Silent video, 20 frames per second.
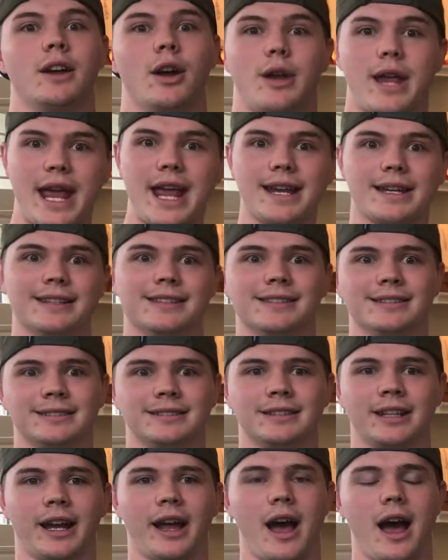Okay,
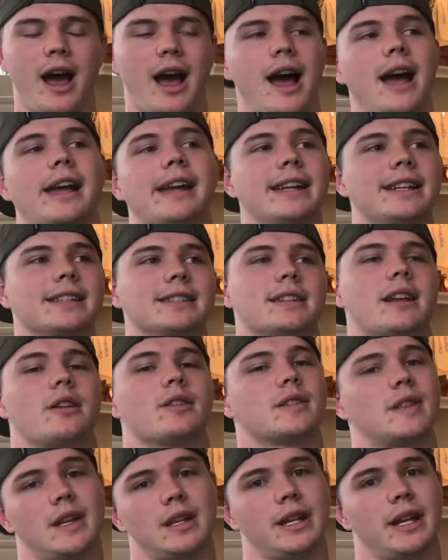it is
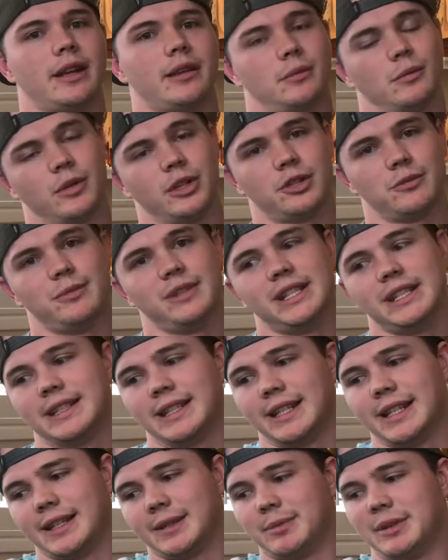now Sunday, which
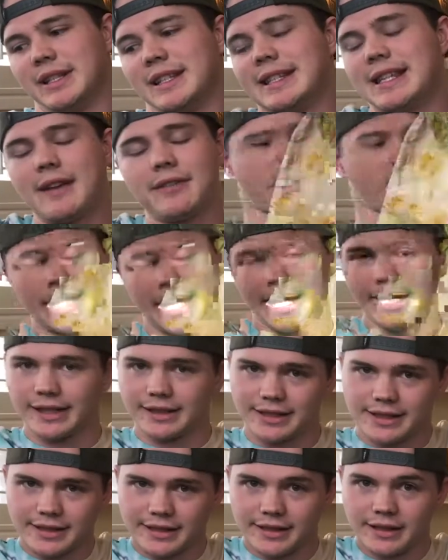means it has been 7
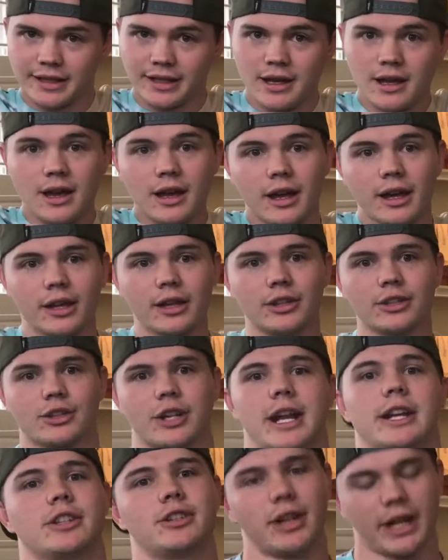days
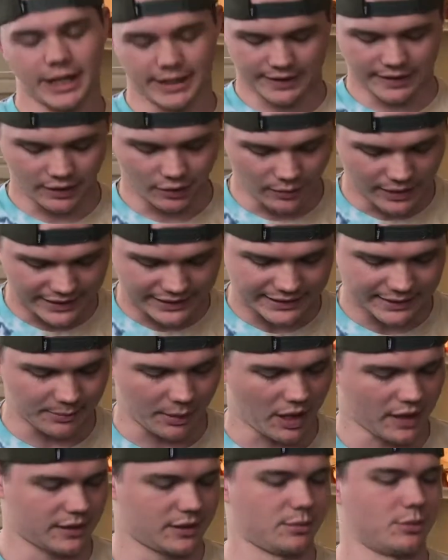trying to create as little waste as
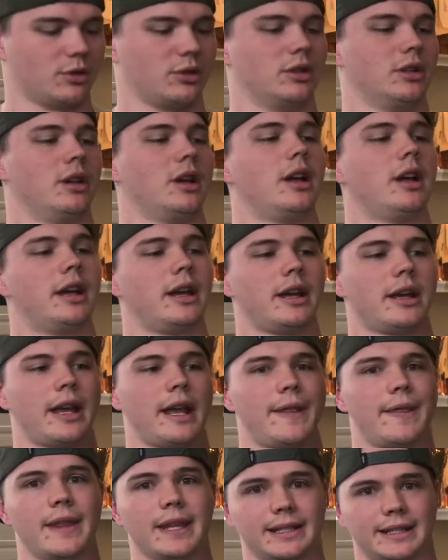possible,
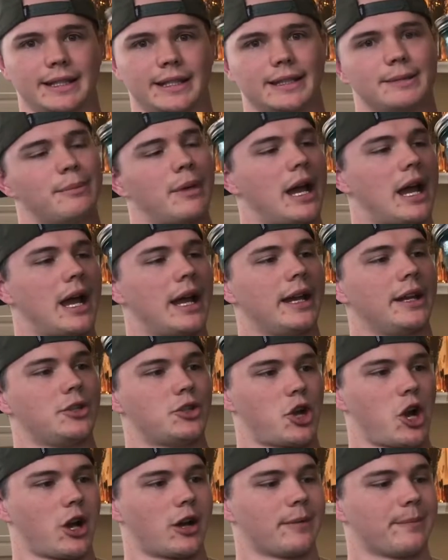and this is my
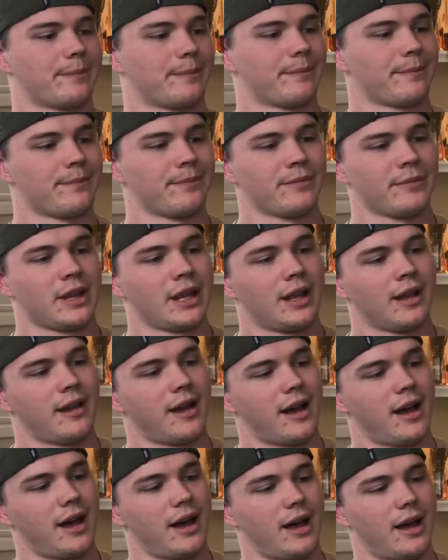jar.
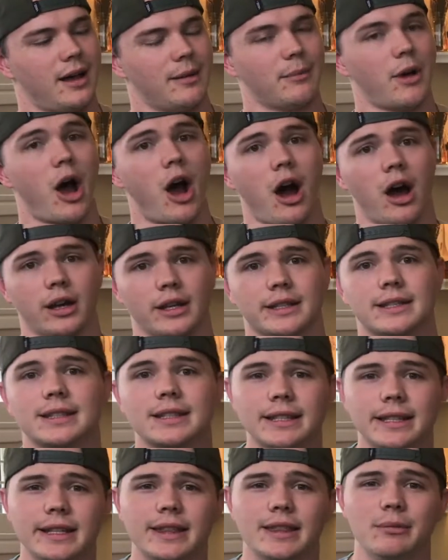
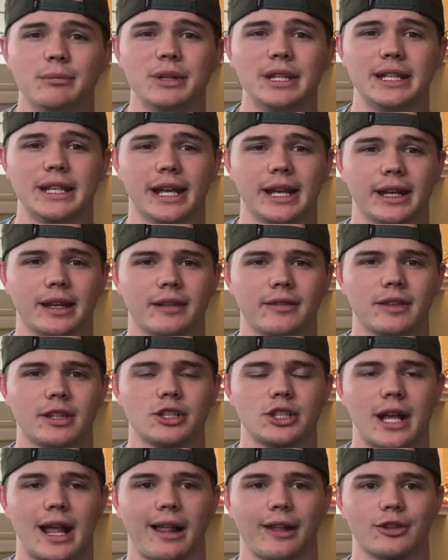Honestly, the beginning of the
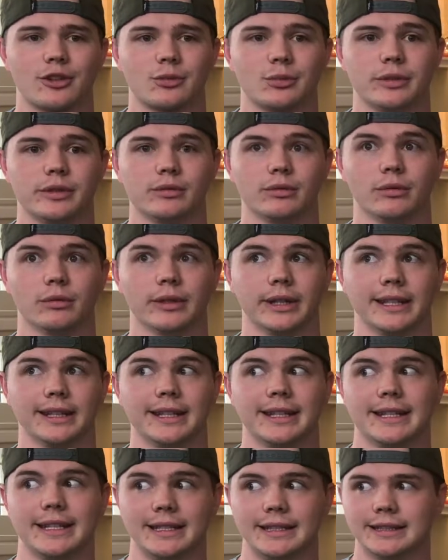challenge was
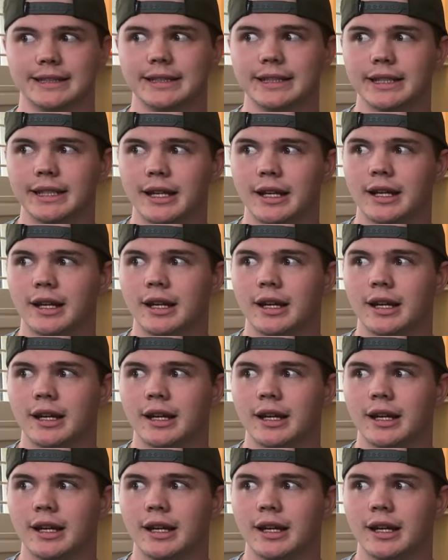really easy.